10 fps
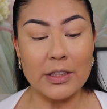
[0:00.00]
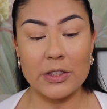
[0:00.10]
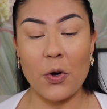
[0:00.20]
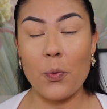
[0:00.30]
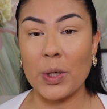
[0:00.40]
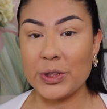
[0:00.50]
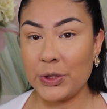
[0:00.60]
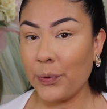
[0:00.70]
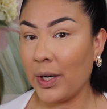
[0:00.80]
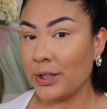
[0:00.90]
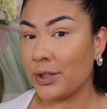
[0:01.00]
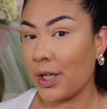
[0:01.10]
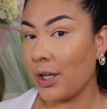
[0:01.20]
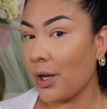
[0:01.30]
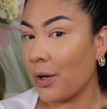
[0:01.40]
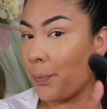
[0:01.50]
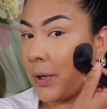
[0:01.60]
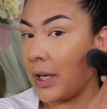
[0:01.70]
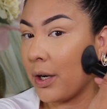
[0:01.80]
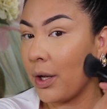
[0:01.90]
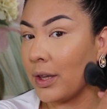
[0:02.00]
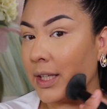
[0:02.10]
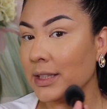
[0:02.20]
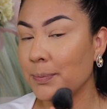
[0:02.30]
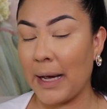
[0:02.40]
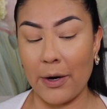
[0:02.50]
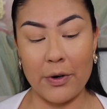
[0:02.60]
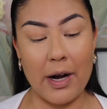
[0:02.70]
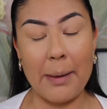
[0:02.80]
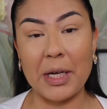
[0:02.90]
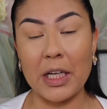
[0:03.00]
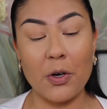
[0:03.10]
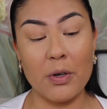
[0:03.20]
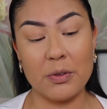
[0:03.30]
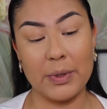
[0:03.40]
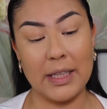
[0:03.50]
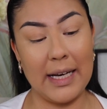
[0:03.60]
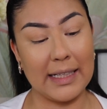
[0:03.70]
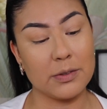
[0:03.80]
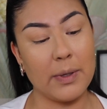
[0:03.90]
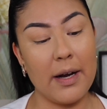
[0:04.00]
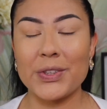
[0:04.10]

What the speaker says: So once you are done putting on this powder, I'm going to go on with the next one.